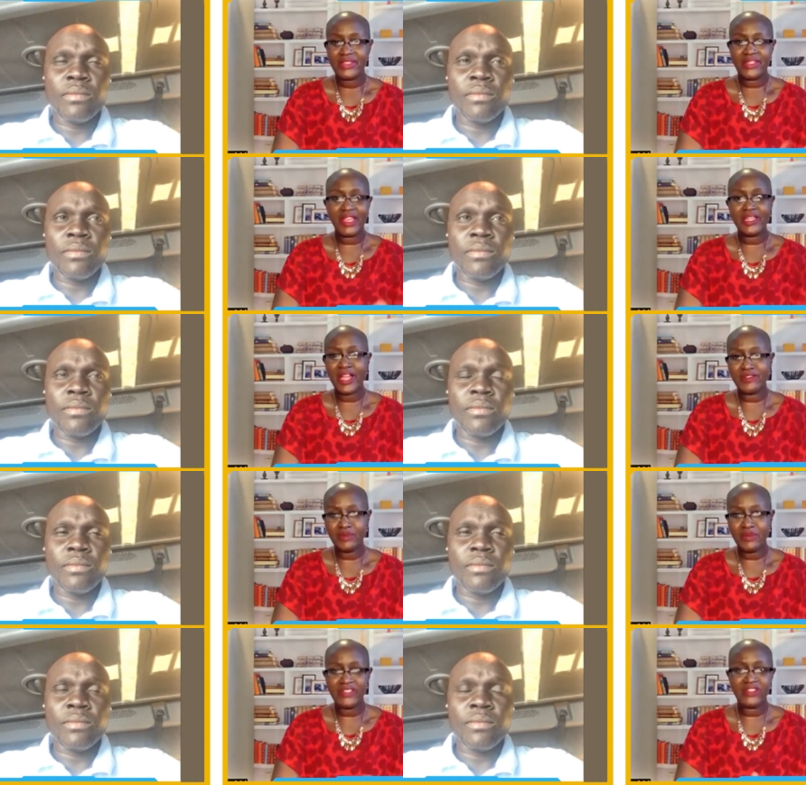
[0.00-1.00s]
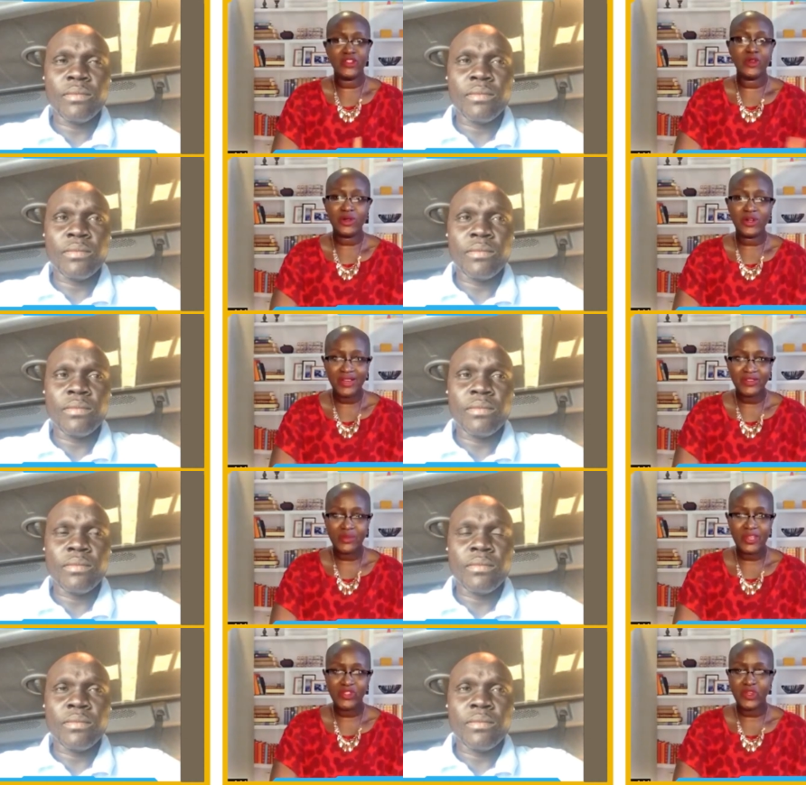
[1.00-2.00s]
Speaker 1: state governments and local
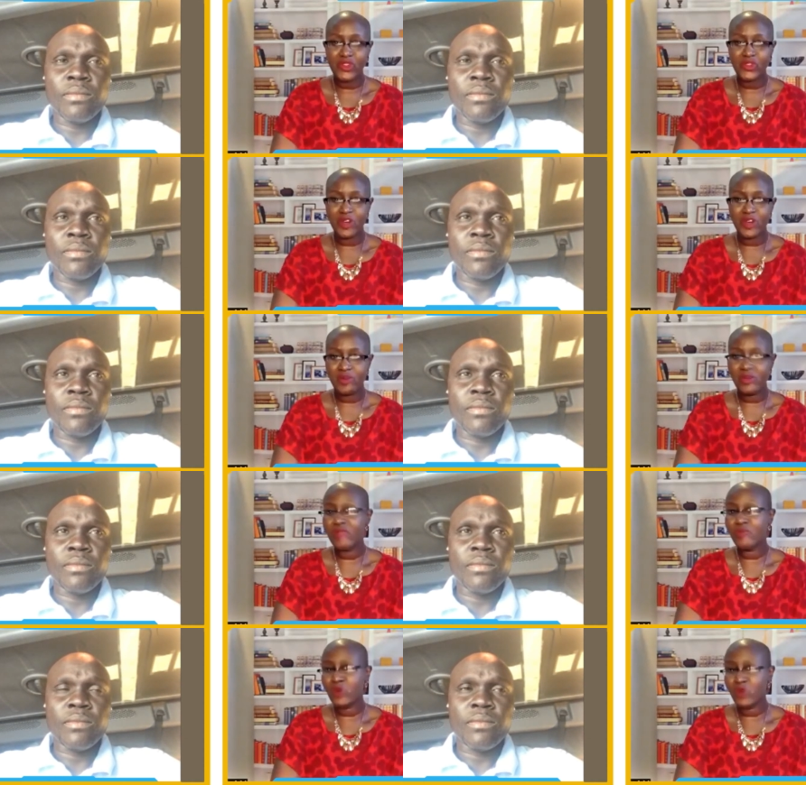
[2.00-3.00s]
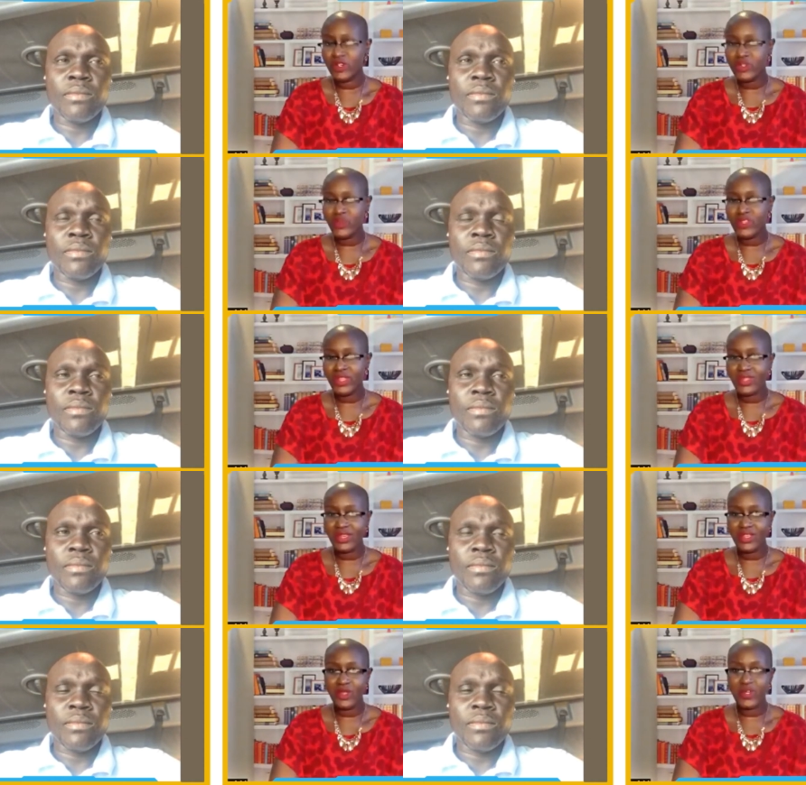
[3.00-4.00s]
governments also are important within
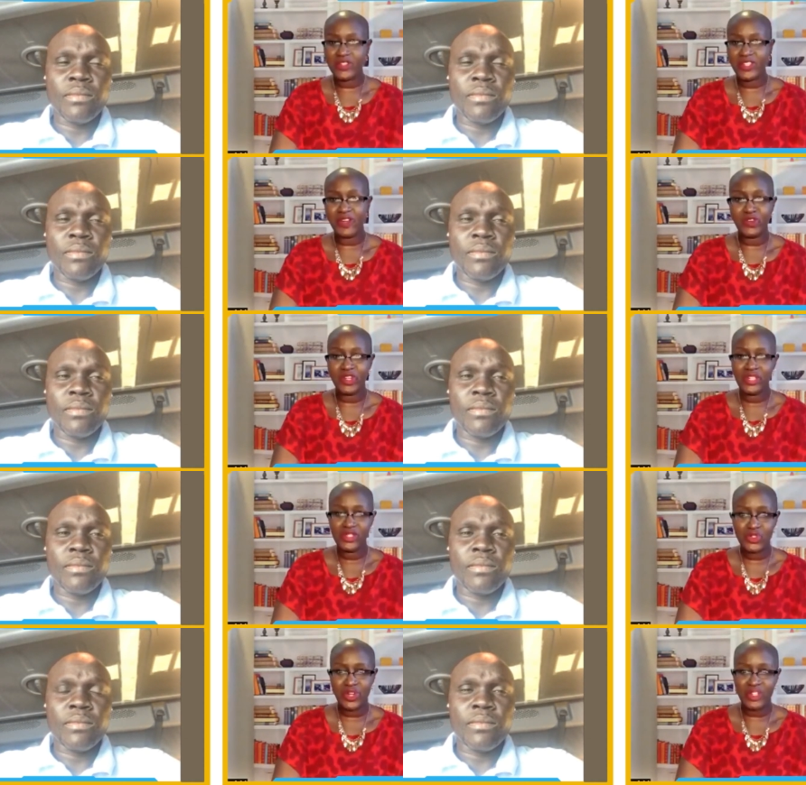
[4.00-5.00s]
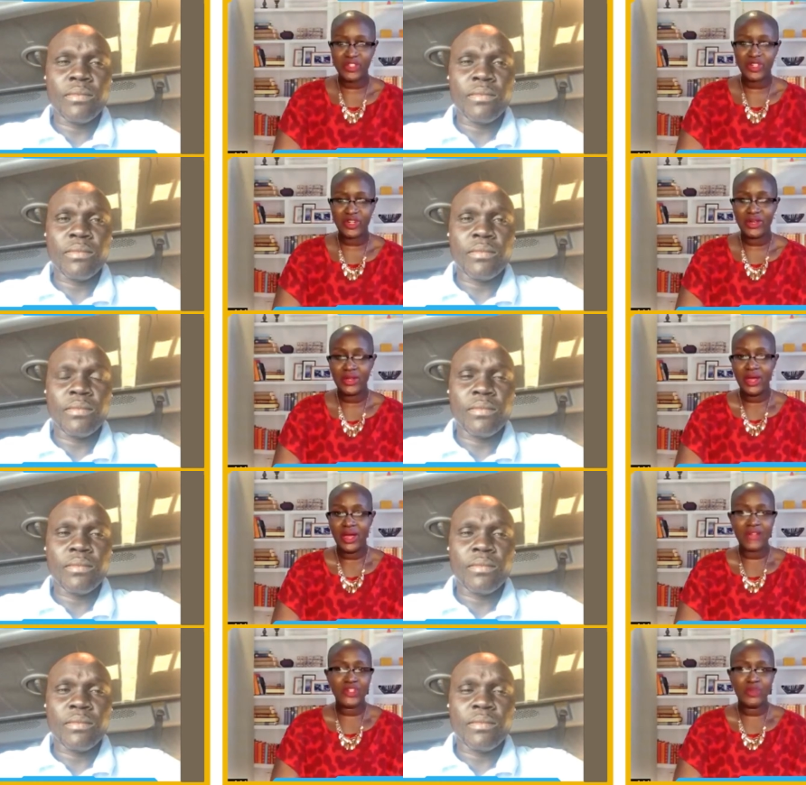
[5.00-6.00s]
the US governing structure.
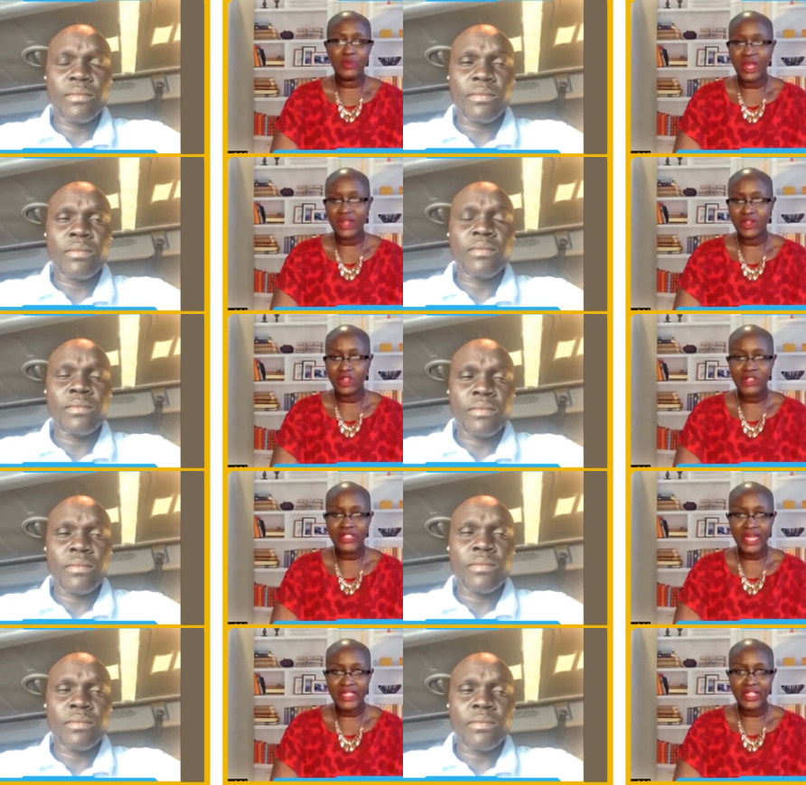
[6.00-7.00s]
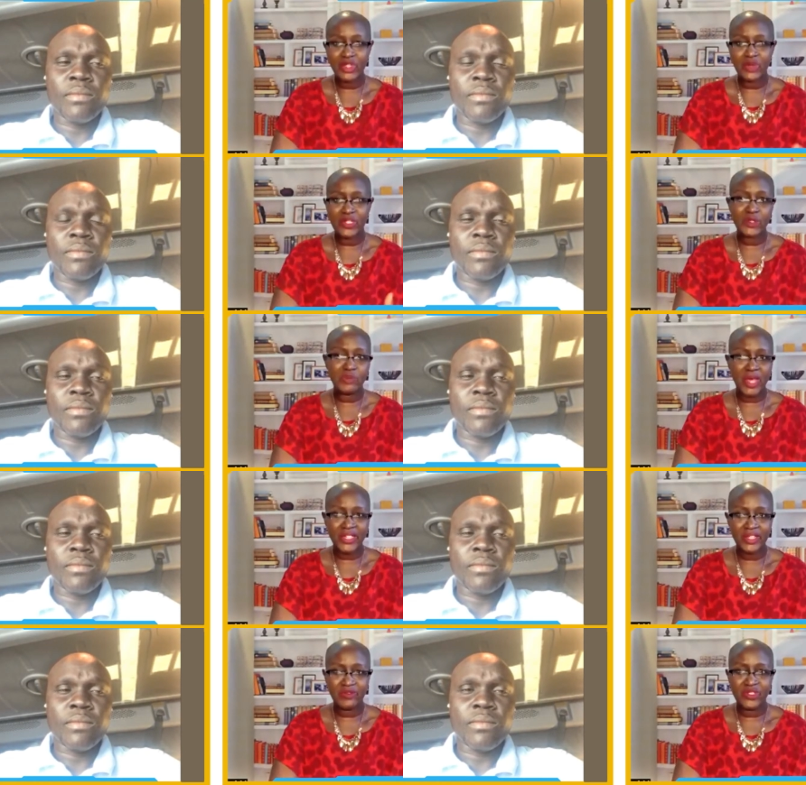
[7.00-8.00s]
Uh, do you plan on contacting your
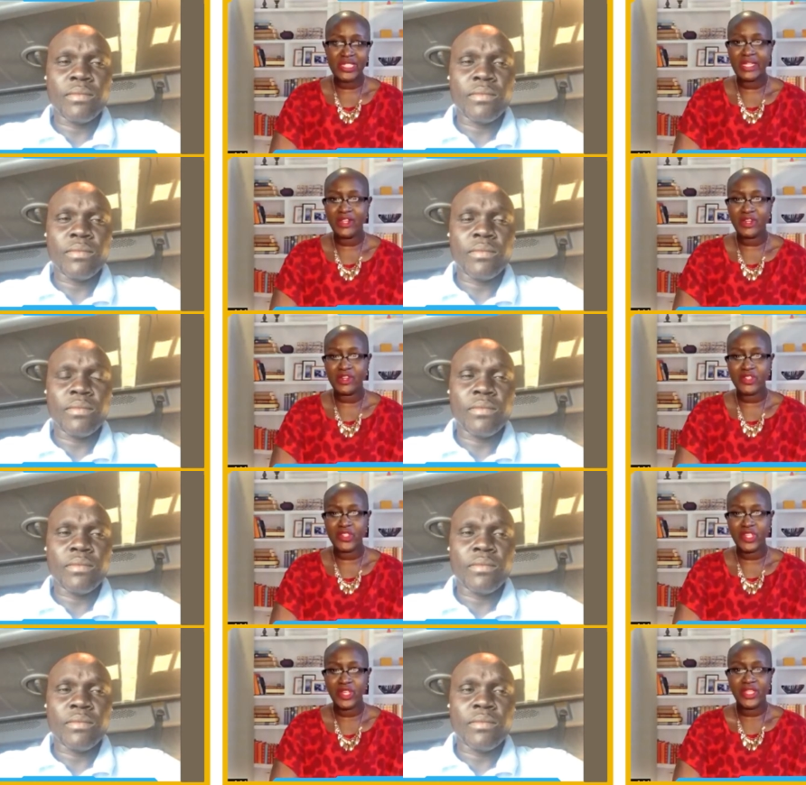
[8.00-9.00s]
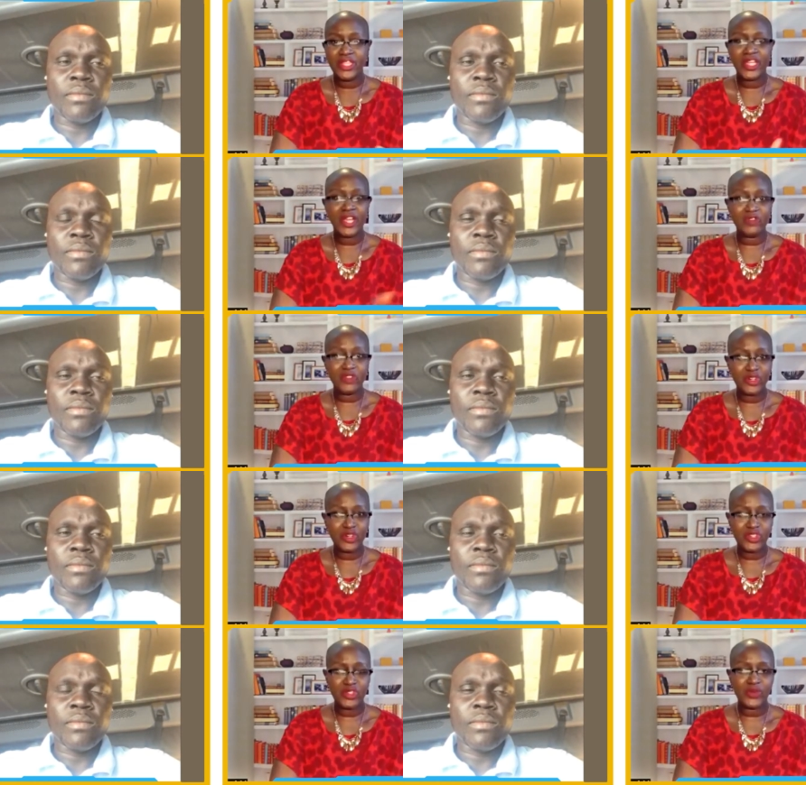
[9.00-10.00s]
respective senators, the
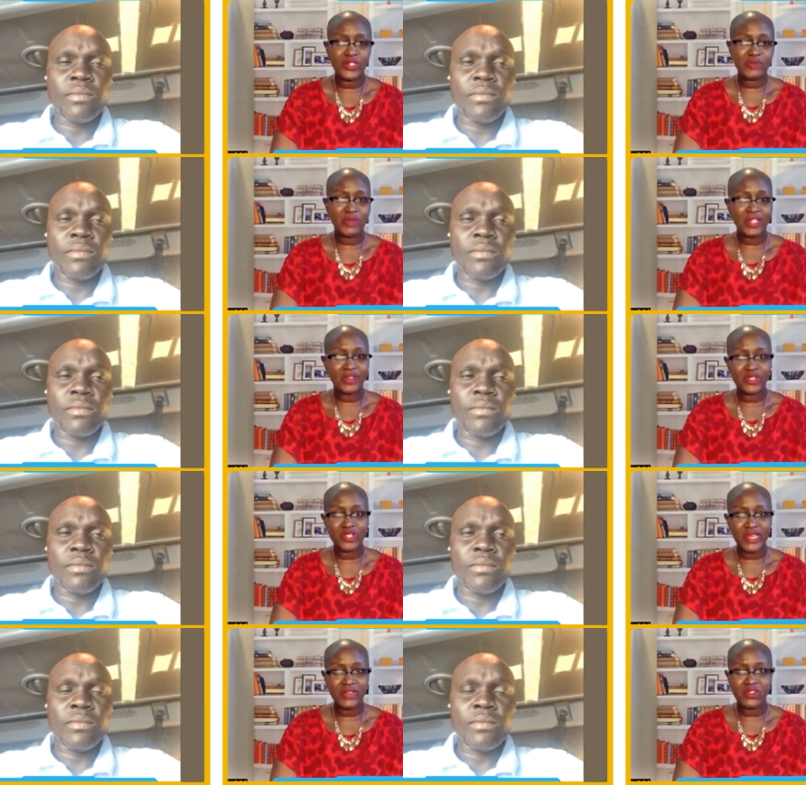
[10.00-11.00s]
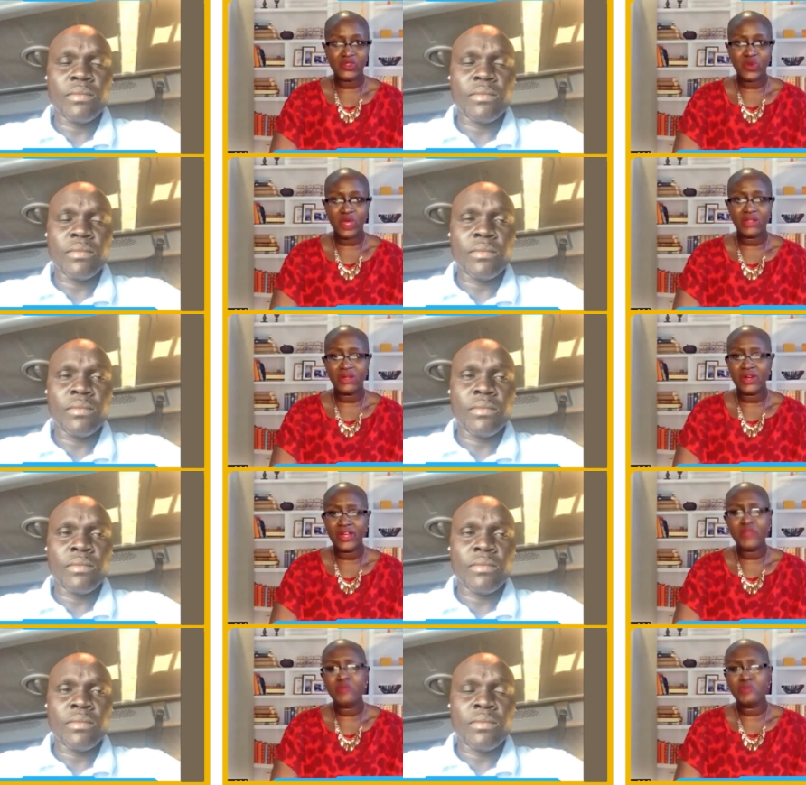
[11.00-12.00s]
governors in your respective states as well? Or
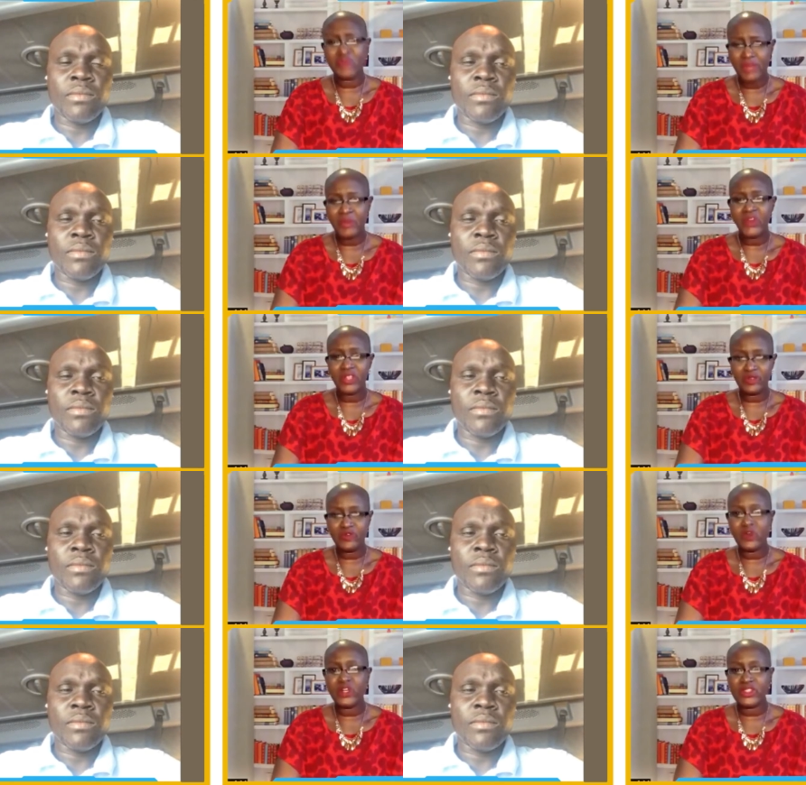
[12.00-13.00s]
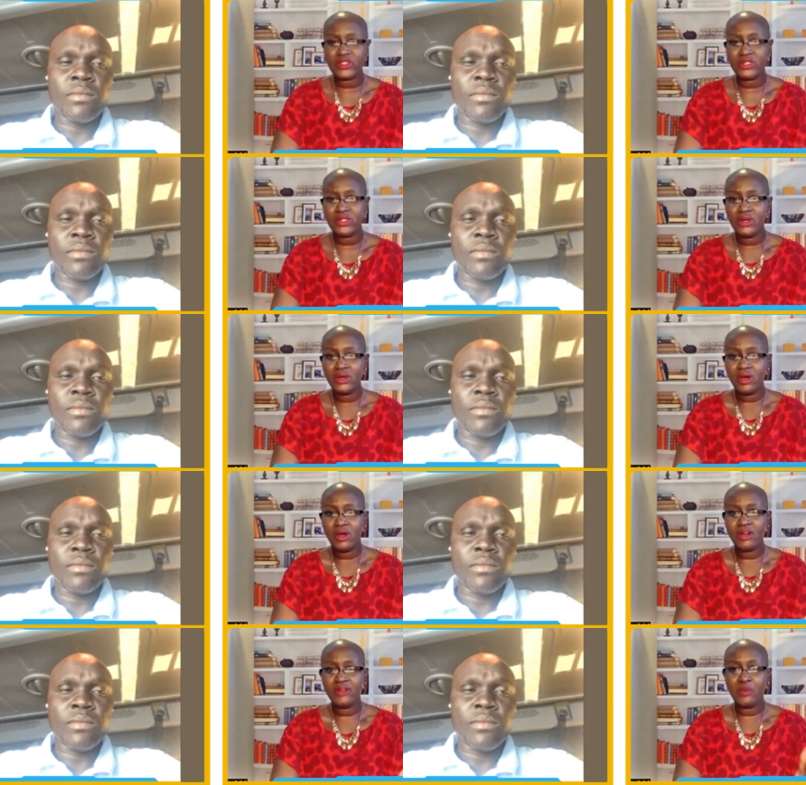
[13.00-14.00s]
are you primarily focused
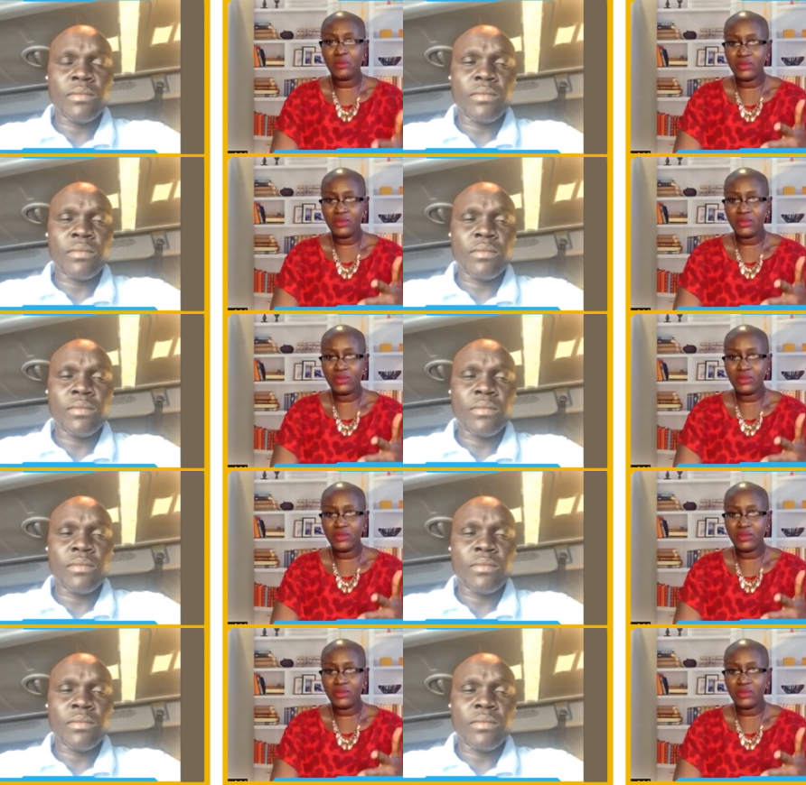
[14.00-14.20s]
on